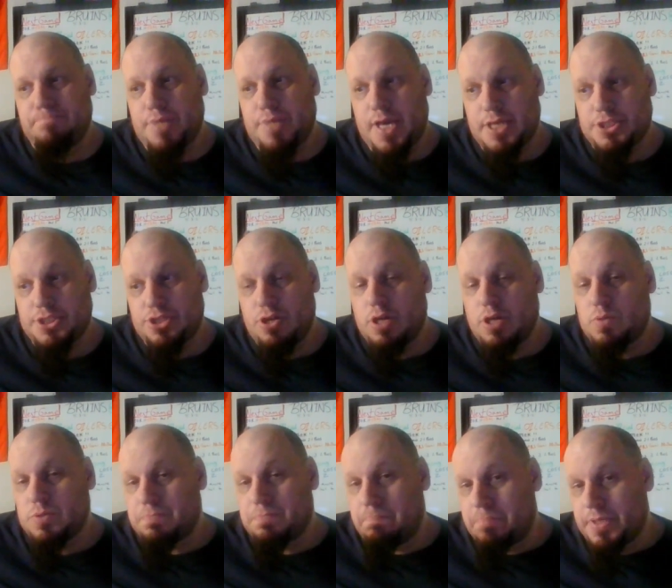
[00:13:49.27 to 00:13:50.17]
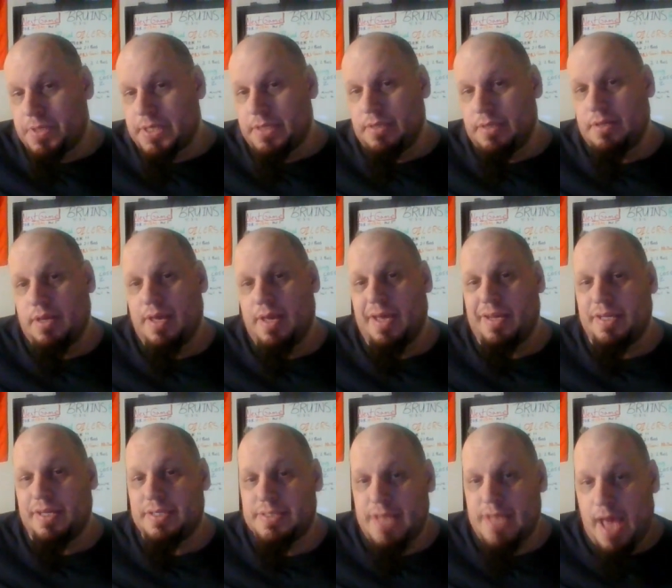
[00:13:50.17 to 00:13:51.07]
Pasternak was beat, and
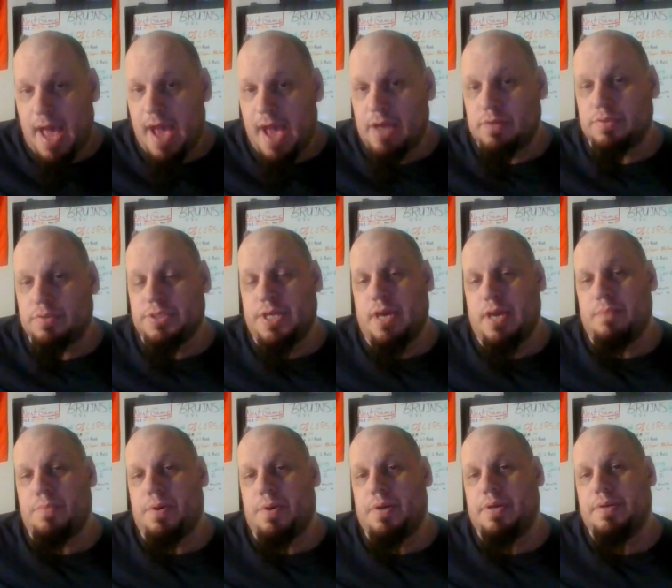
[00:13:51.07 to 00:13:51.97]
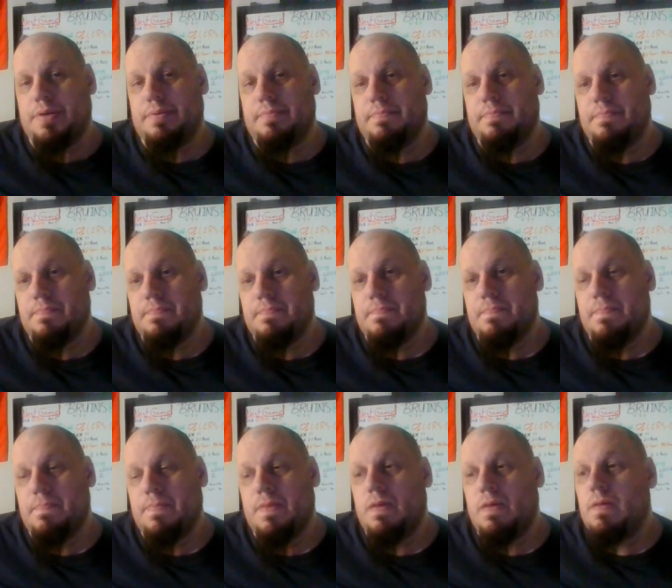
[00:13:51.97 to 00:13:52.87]
he tackled Janmark.
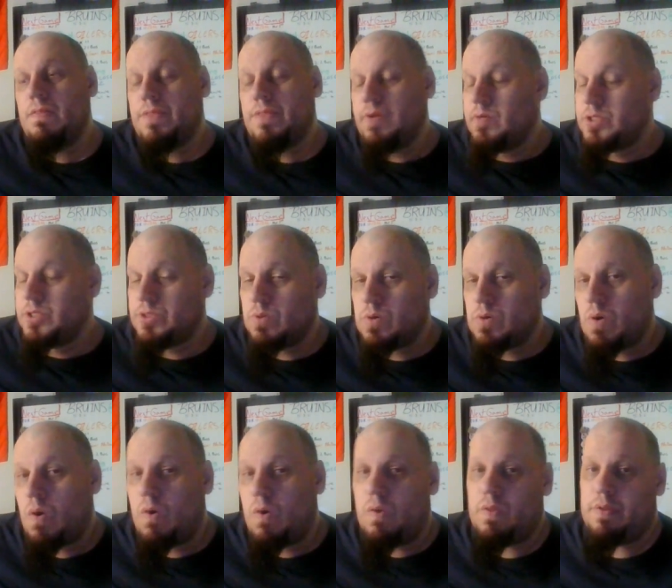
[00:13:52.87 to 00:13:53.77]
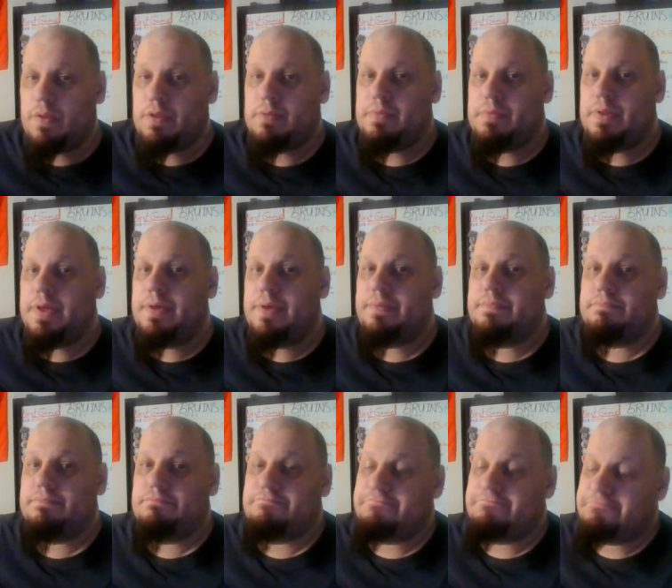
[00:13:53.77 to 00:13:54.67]
There was no call on the play.
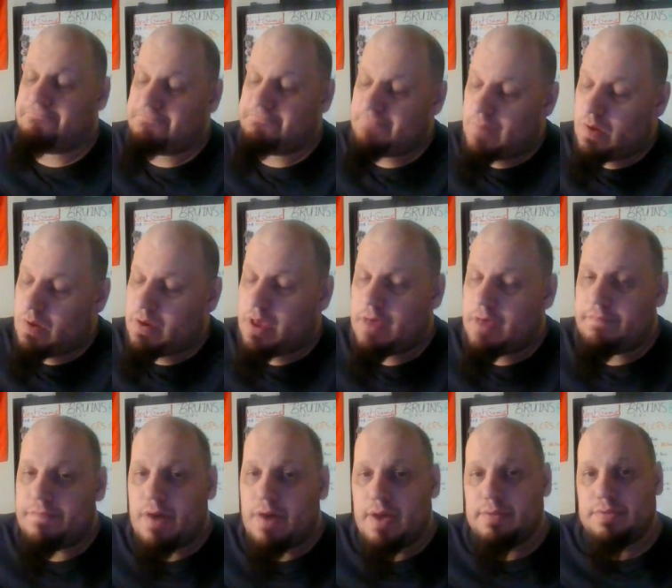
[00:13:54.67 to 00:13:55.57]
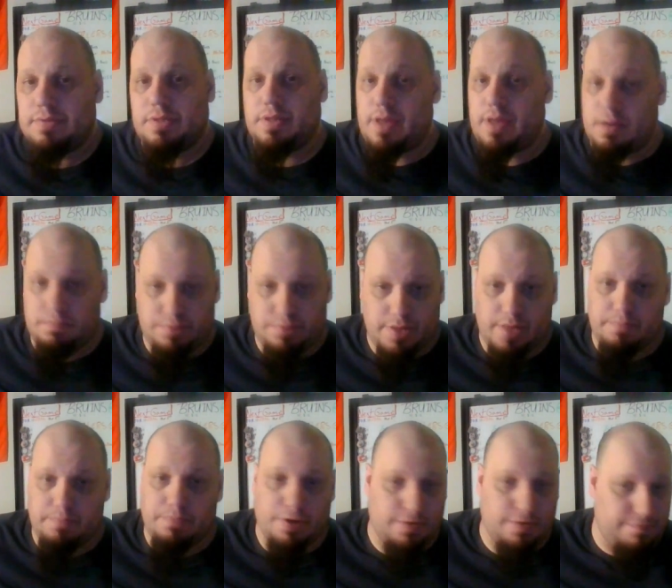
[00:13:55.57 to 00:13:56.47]
Okay, fine. Let him
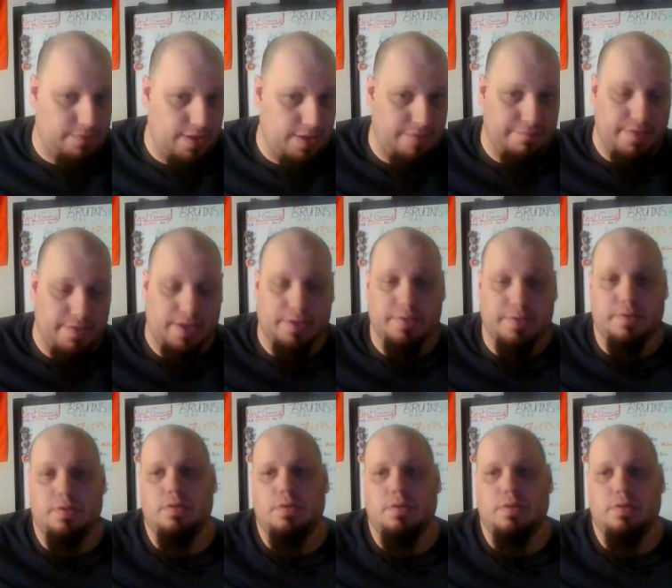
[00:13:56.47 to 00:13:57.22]
play. Butterfly effect.